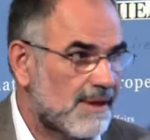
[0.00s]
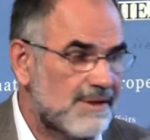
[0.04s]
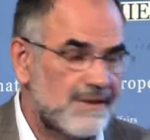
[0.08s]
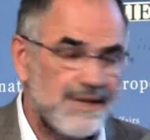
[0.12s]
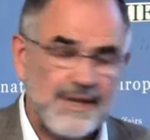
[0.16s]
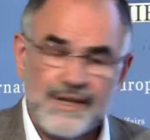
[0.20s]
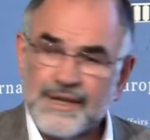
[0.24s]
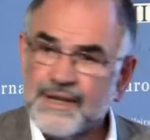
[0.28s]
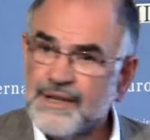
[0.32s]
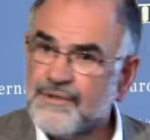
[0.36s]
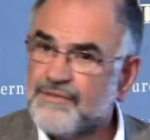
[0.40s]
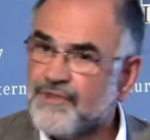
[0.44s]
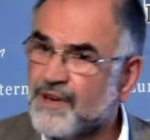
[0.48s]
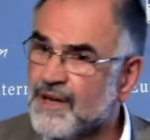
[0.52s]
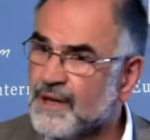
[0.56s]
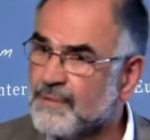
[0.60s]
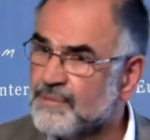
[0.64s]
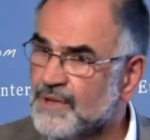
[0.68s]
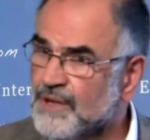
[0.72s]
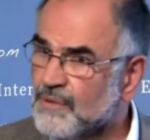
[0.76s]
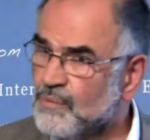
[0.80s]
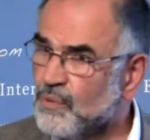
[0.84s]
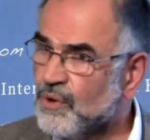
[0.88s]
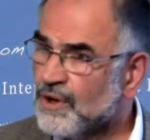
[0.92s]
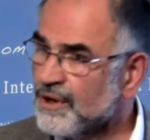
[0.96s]
dairy
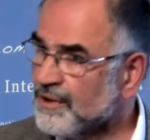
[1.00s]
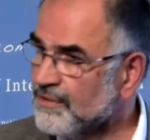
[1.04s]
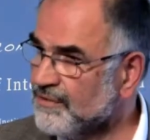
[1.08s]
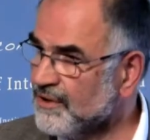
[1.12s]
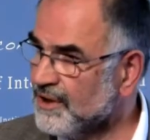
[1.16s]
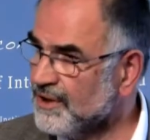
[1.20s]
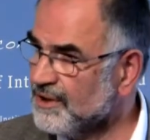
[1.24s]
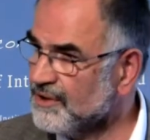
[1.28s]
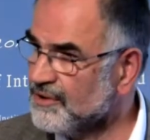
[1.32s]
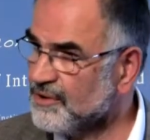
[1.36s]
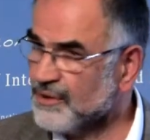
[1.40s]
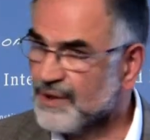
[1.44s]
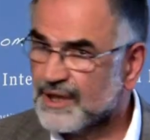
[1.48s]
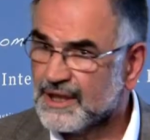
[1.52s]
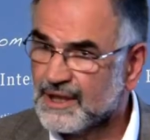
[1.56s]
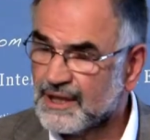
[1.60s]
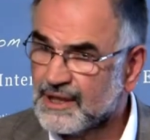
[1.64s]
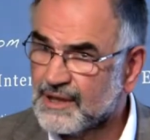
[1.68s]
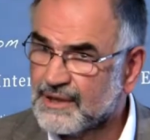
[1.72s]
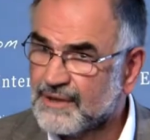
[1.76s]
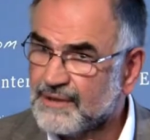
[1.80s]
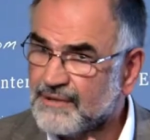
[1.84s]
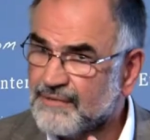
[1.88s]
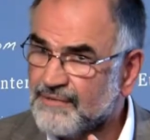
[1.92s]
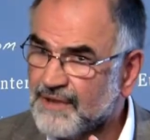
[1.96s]
farmer in Waterford doing
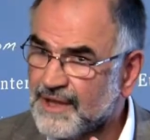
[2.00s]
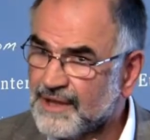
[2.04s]
a